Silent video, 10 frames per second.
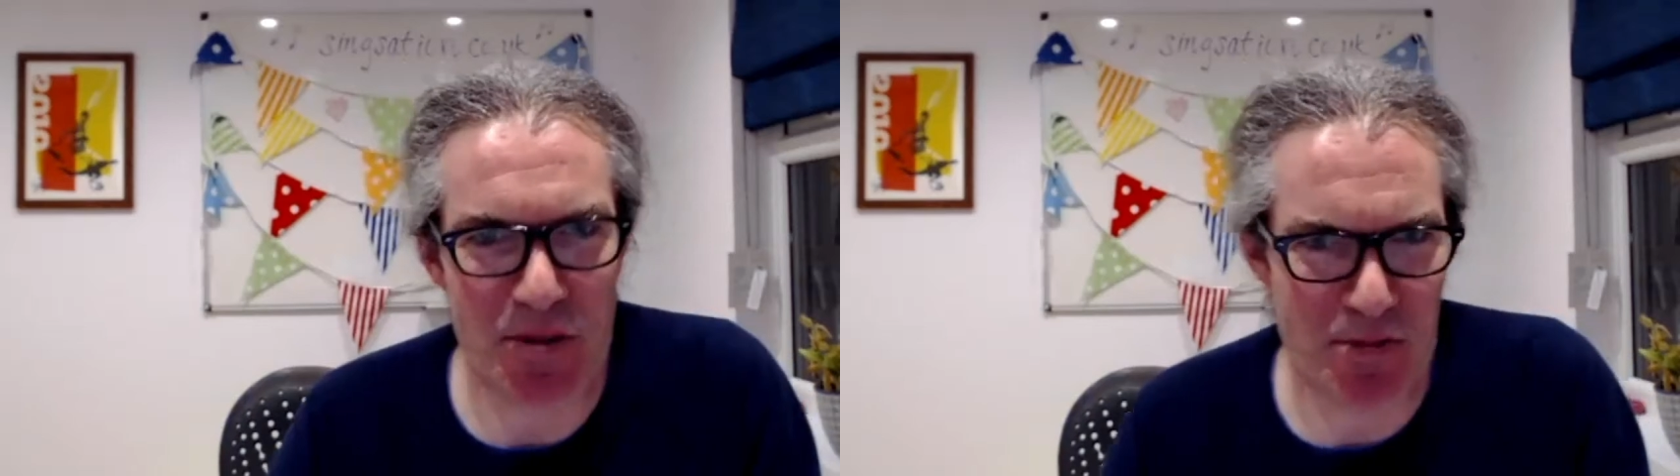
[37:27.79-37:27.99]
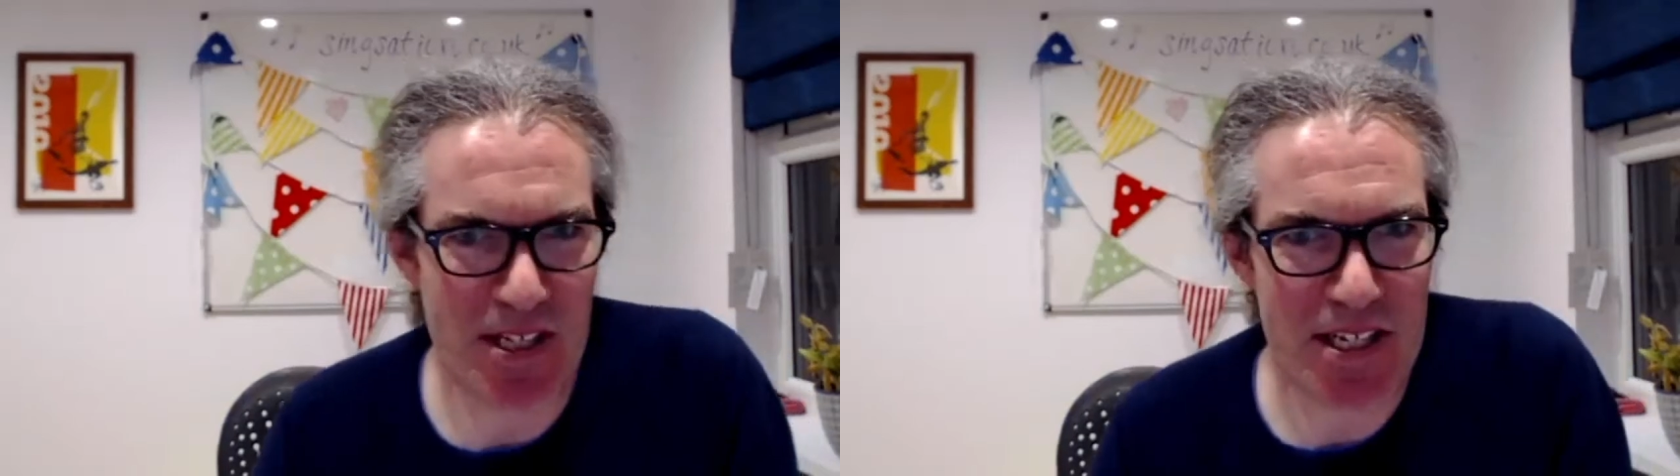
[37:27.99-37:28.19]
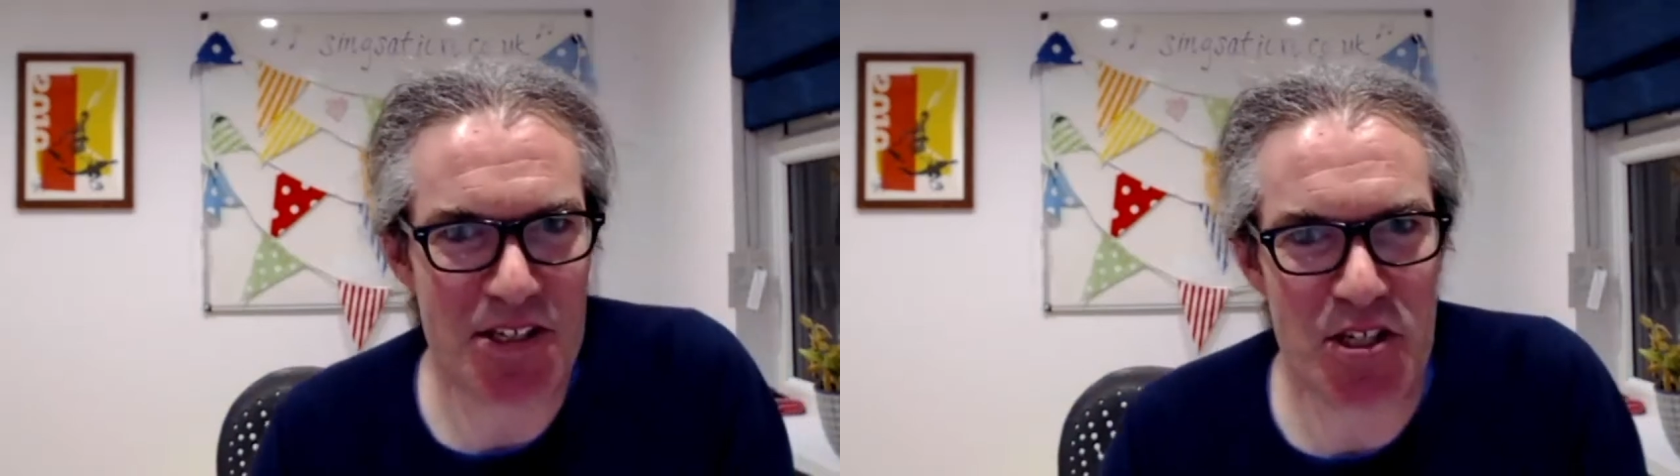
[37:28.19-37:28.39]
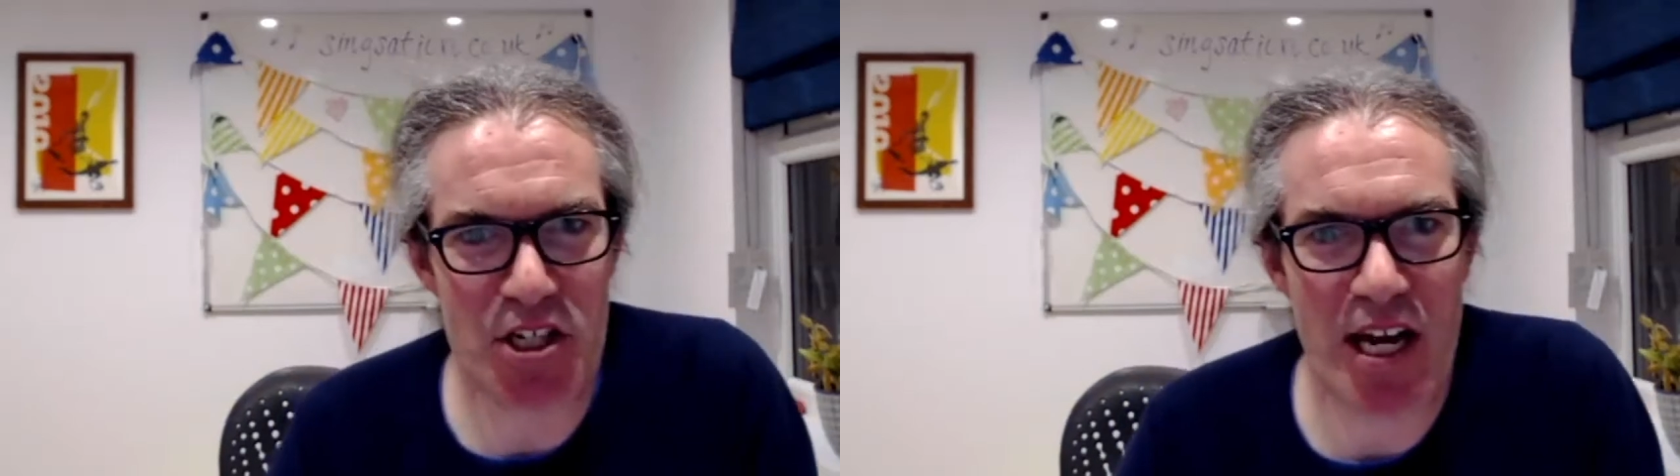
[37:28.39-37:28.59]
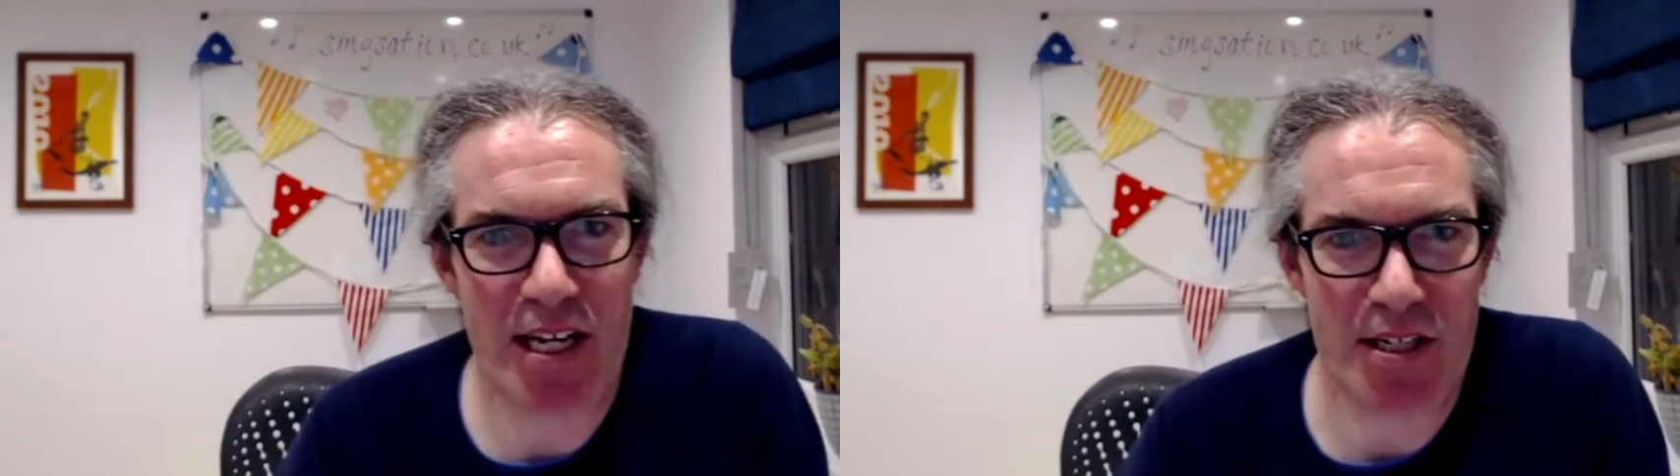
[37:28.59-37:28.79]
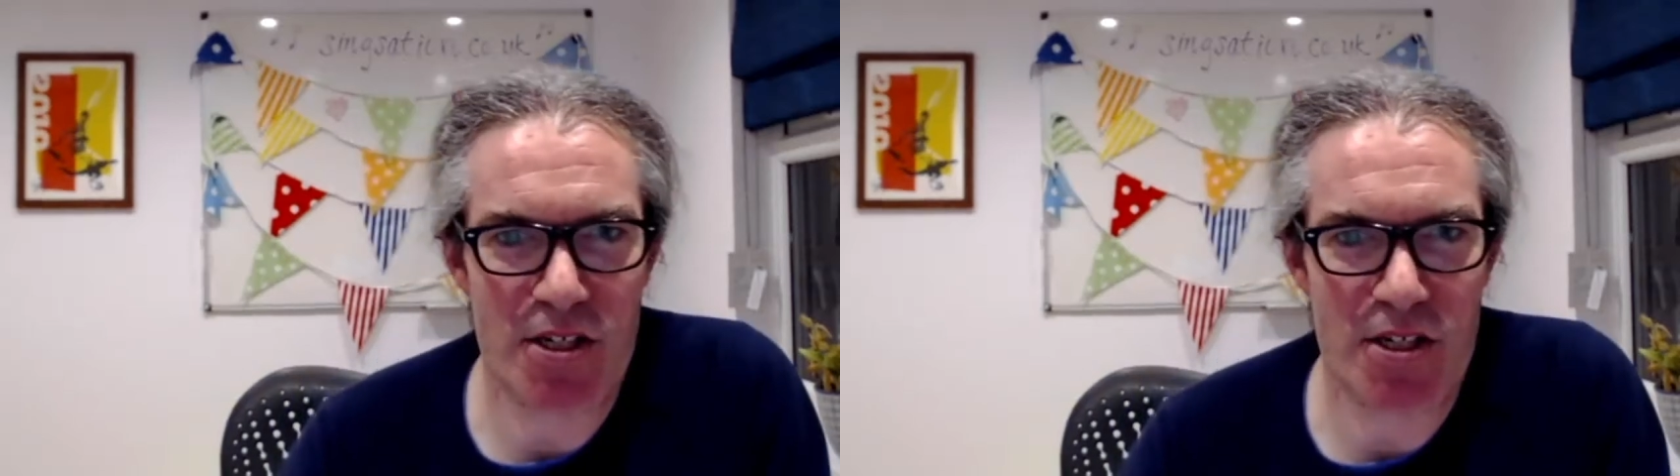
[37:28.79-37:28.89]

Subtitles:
that something needs to